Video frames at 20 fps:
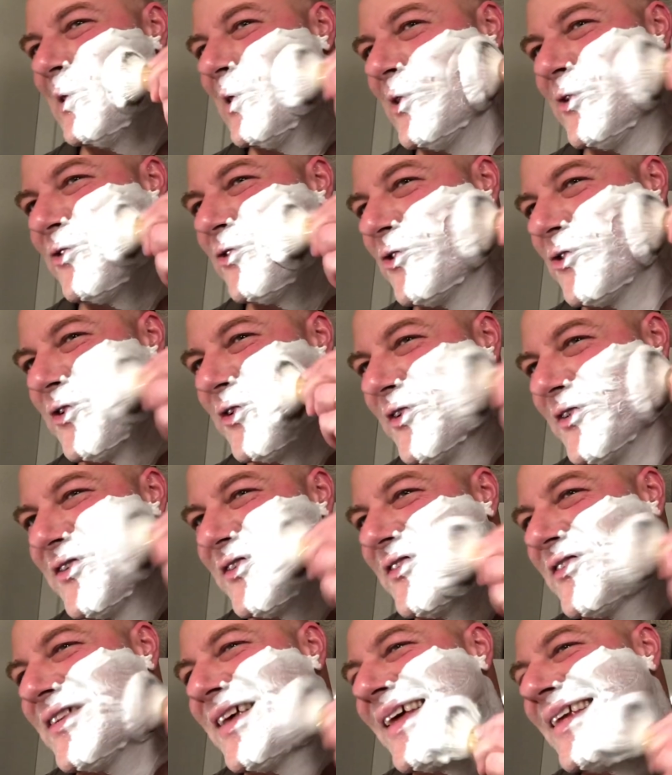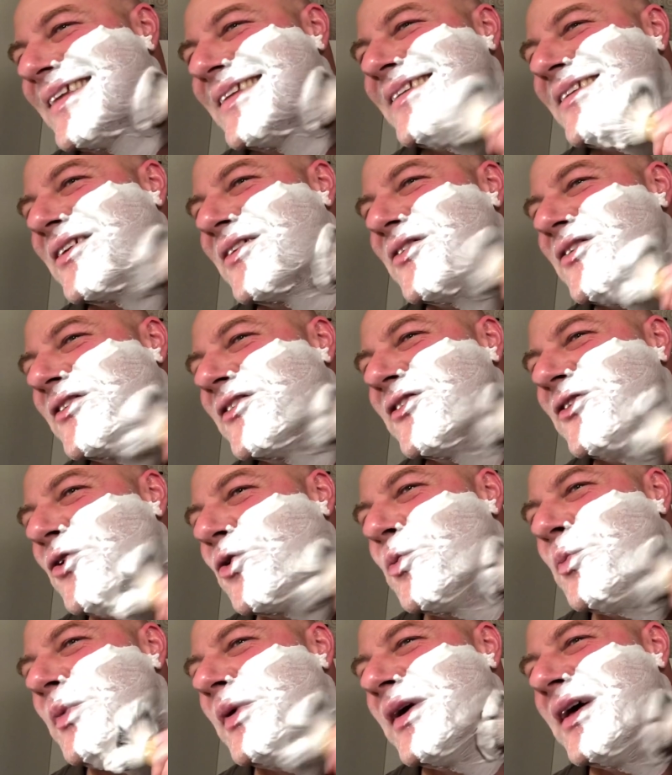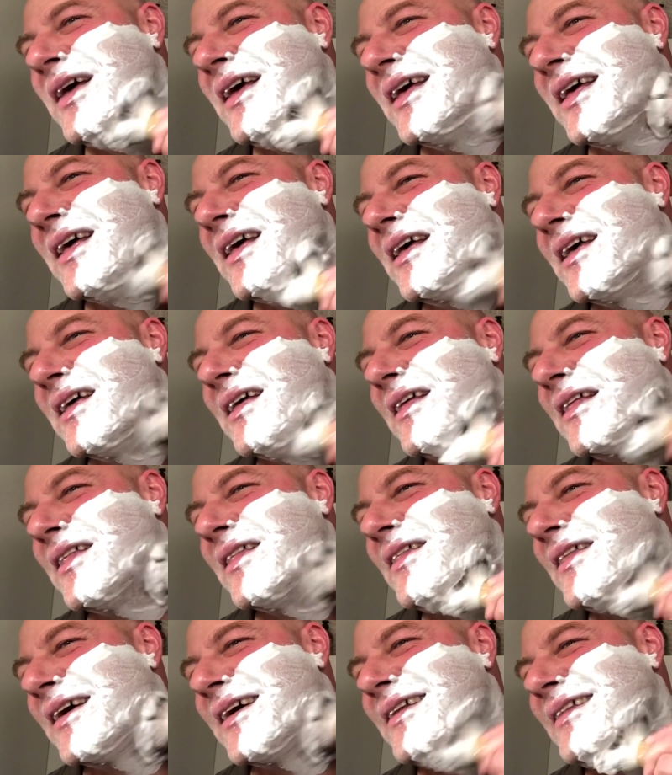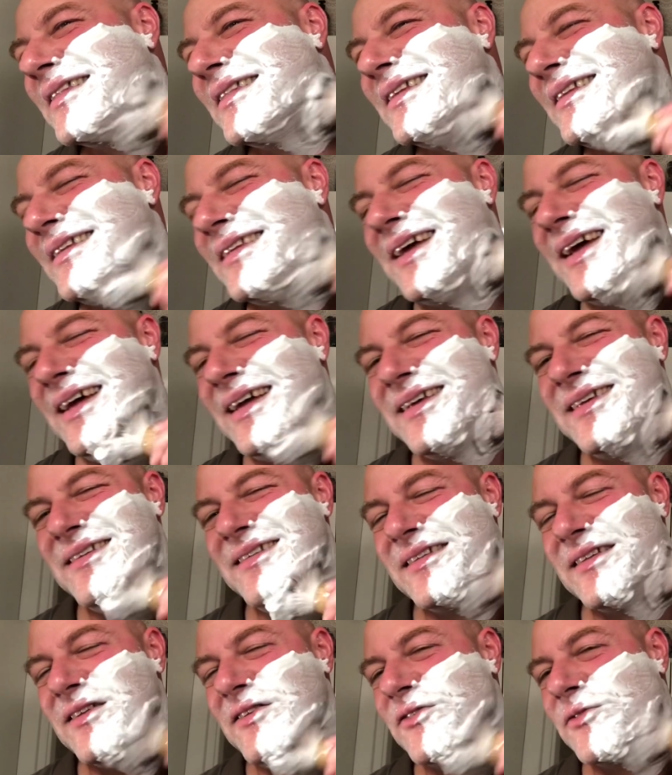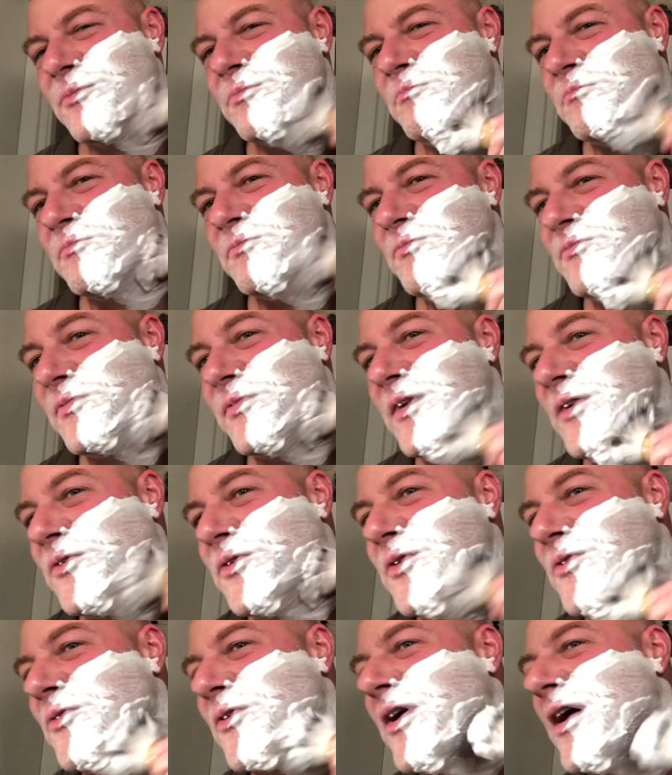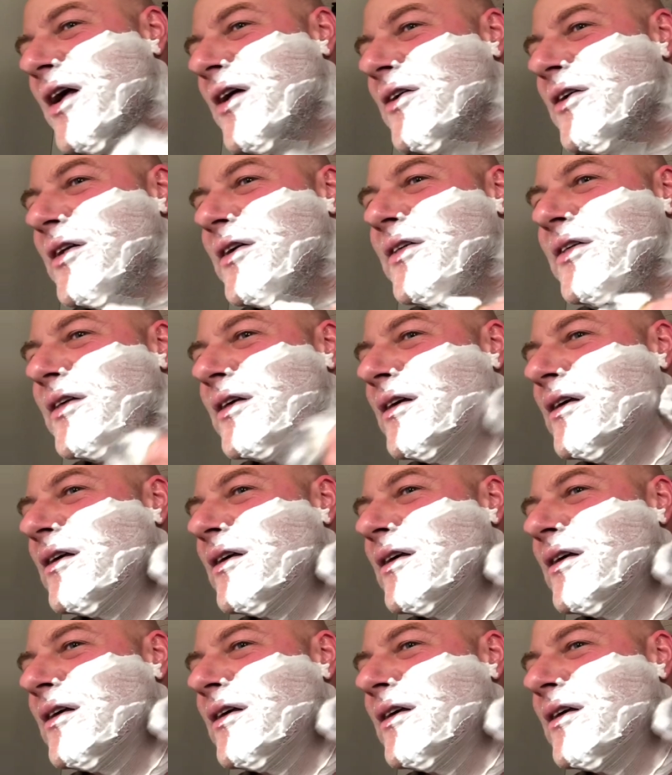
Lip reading: certain scent of the soap, that the taste is very rarely